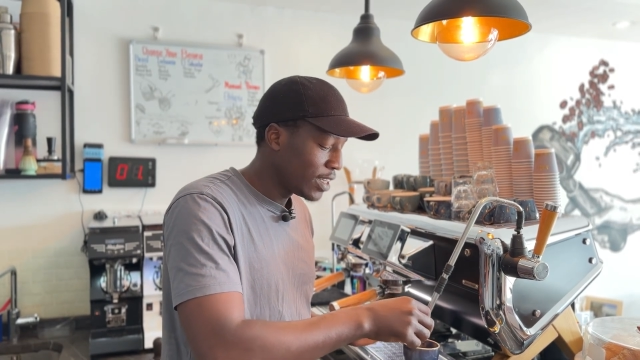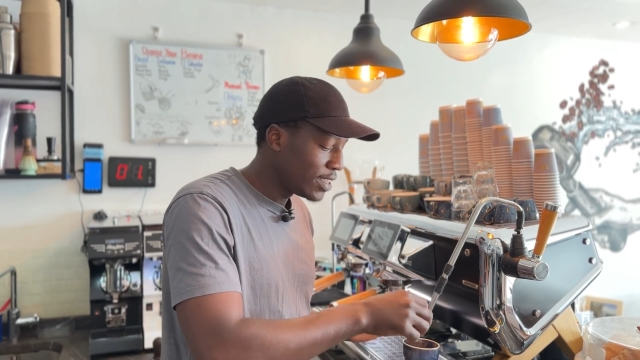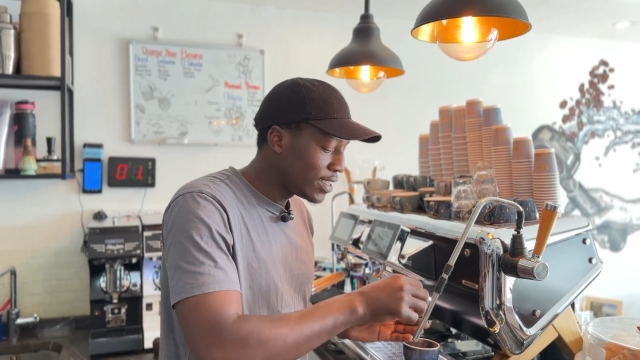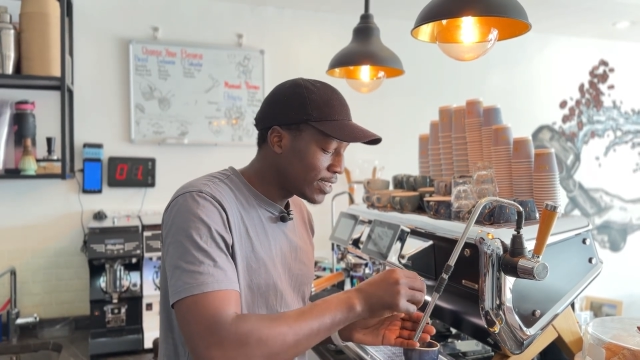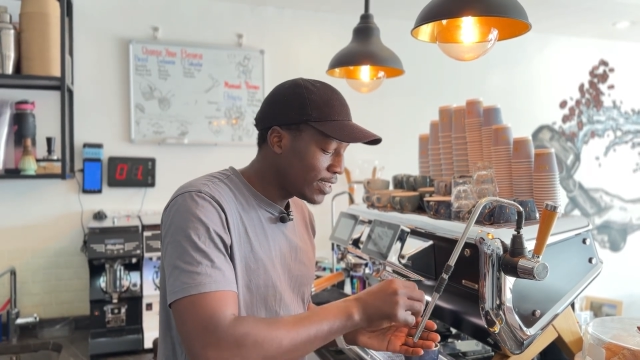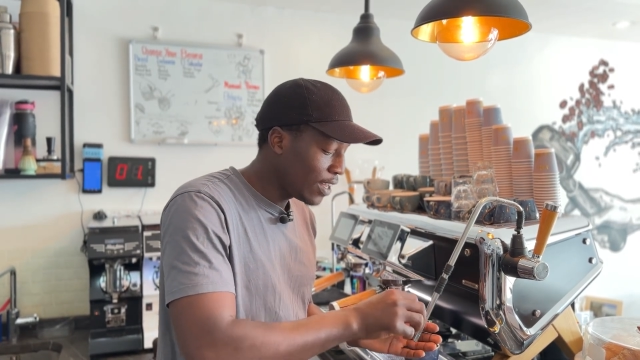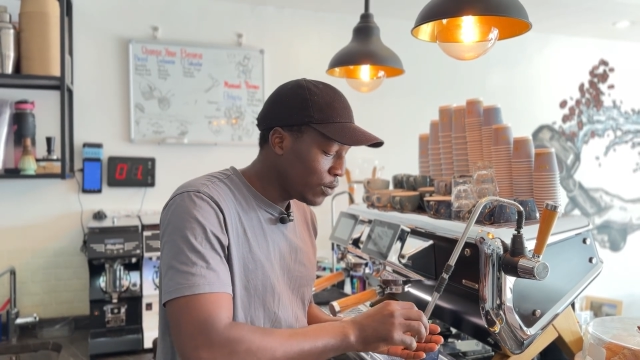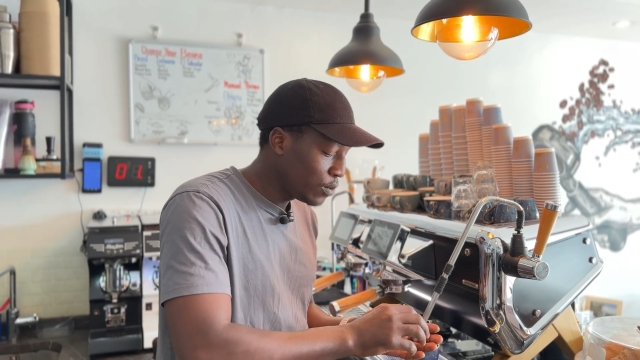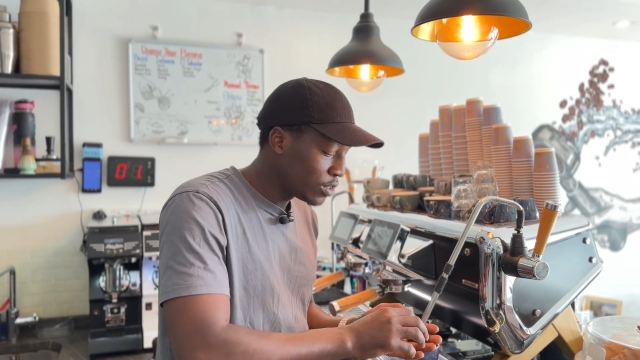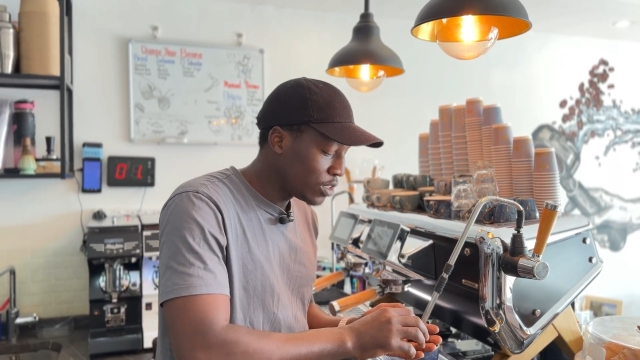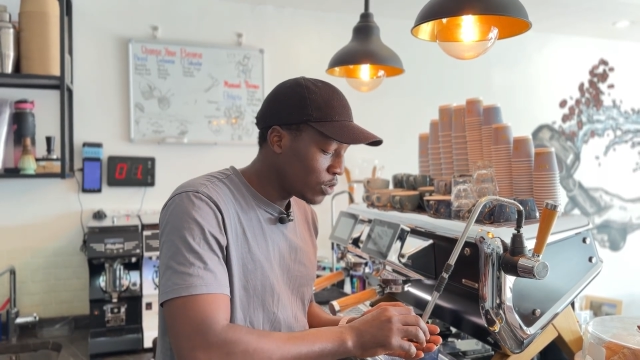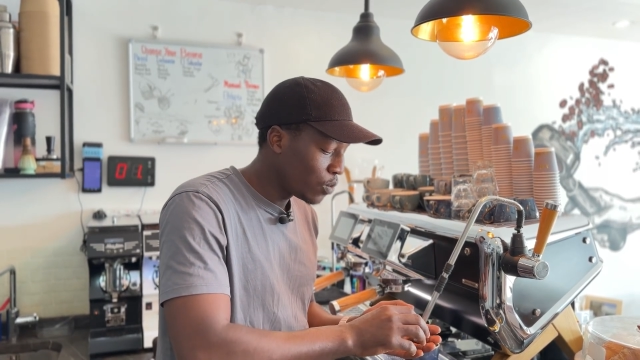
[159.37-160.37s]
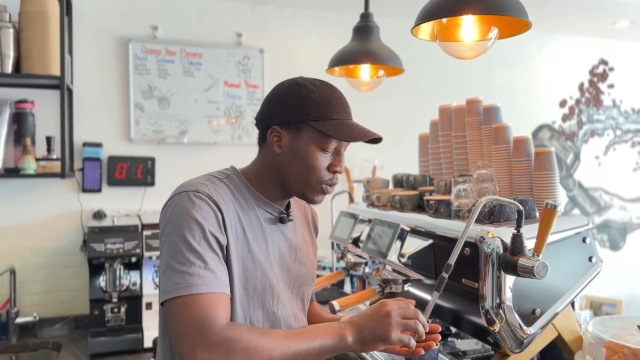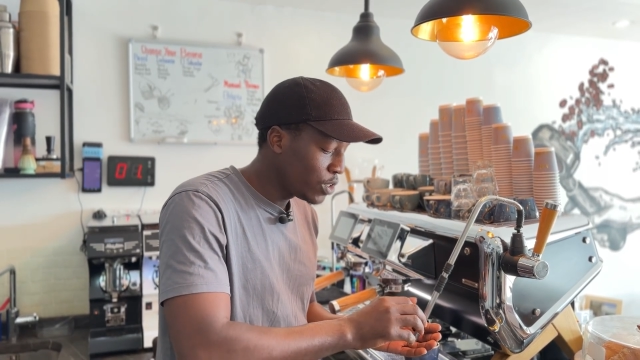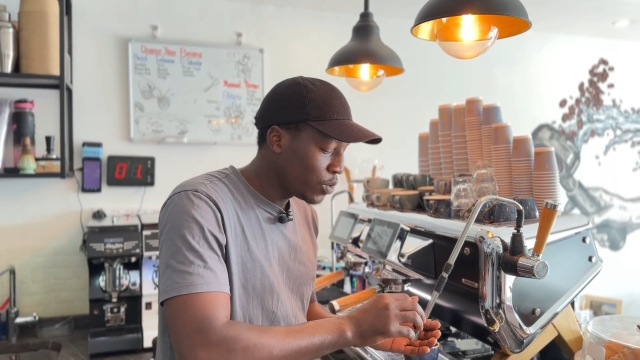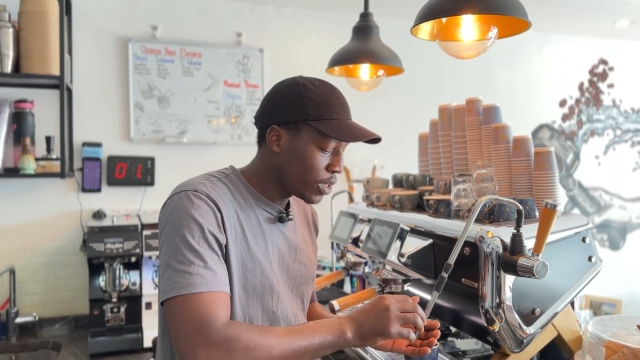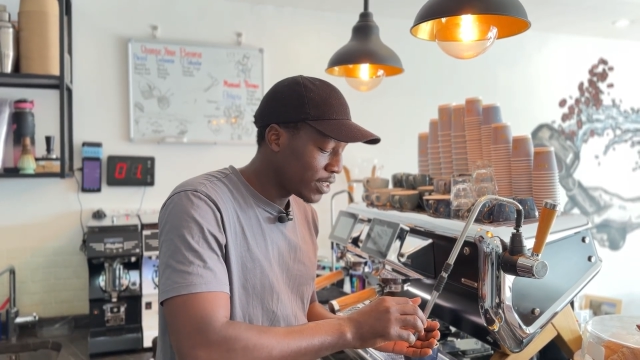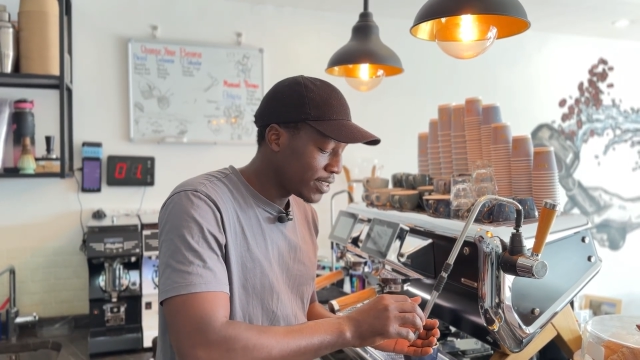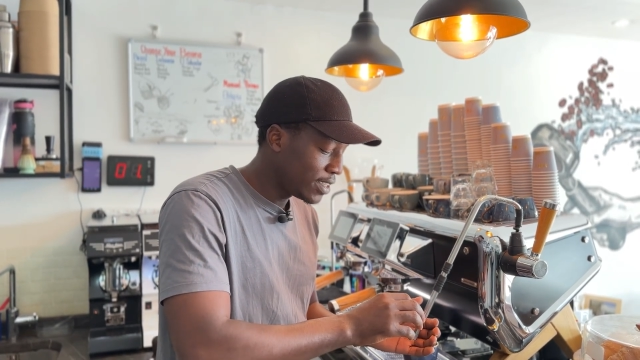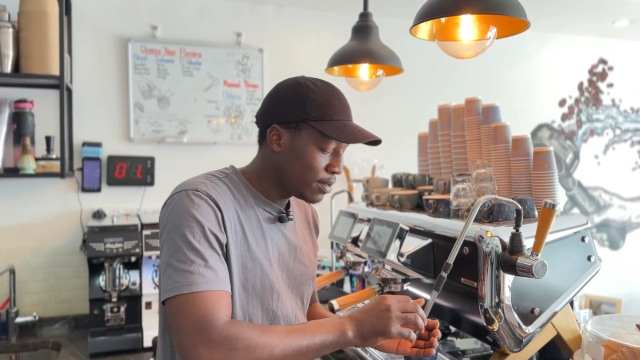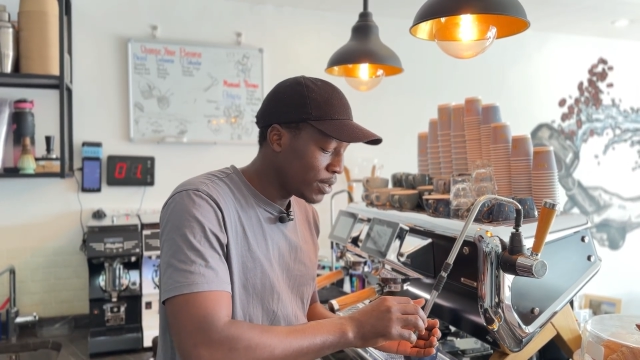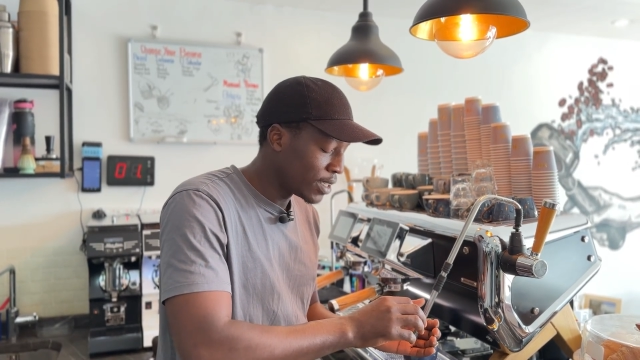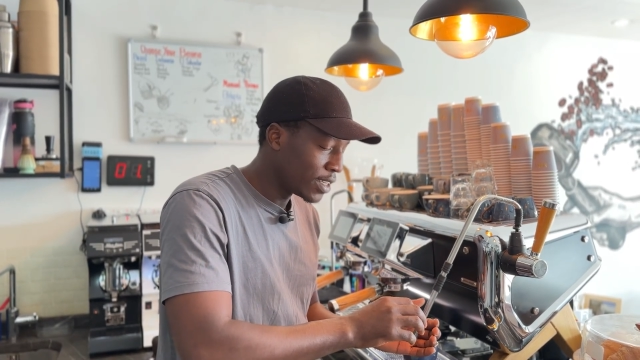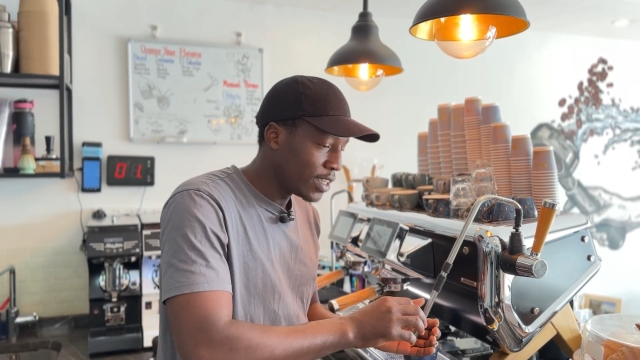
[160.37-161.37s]
The sound when we are
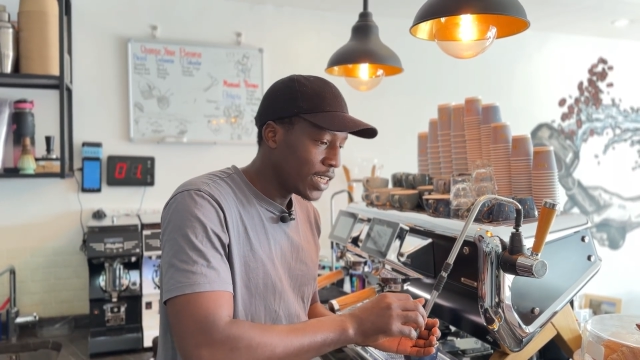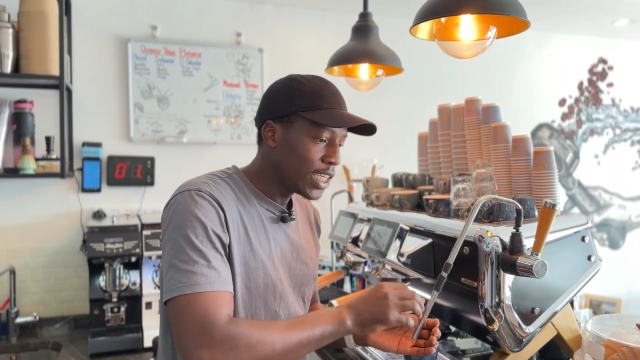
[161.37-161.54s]
steaming,